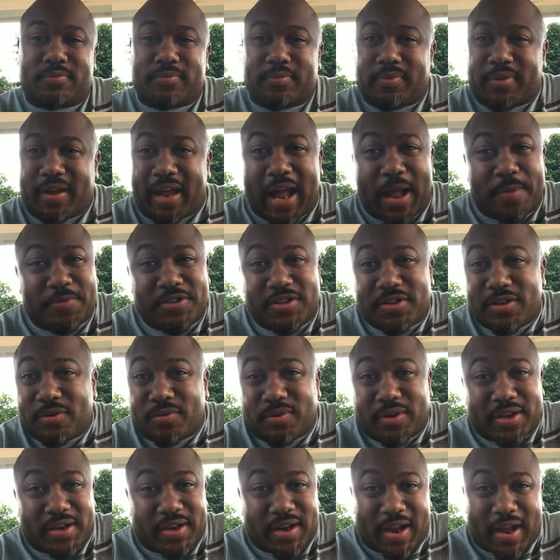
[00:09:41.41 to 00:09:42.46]

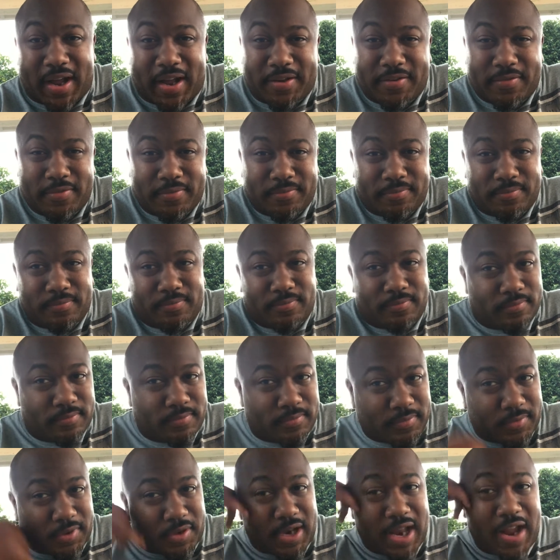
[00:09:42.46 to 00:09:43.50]
Absolutely not.
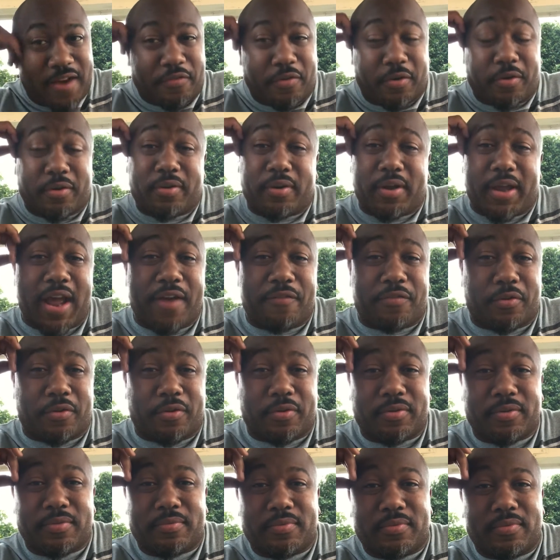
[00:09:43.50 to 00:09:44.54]
Never, ever
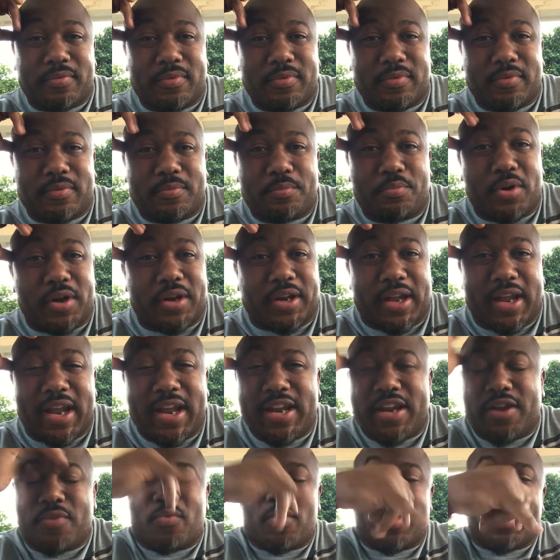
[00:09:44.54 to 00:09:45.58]
put
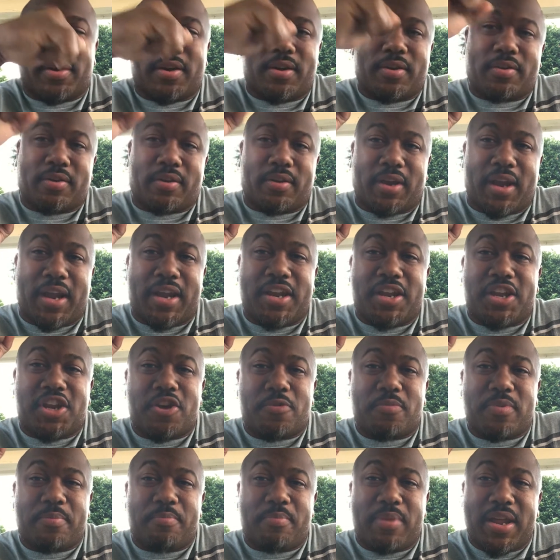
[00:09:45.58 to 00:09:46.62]
anyone, any
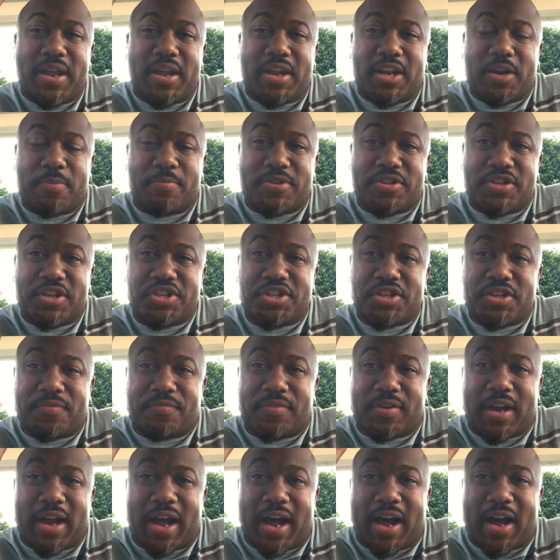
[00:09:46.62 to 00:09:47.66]
human being, in a position of
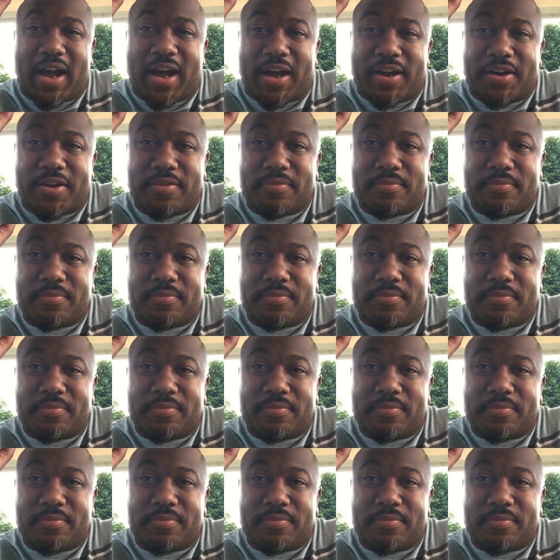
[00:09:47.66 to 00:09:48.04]
God.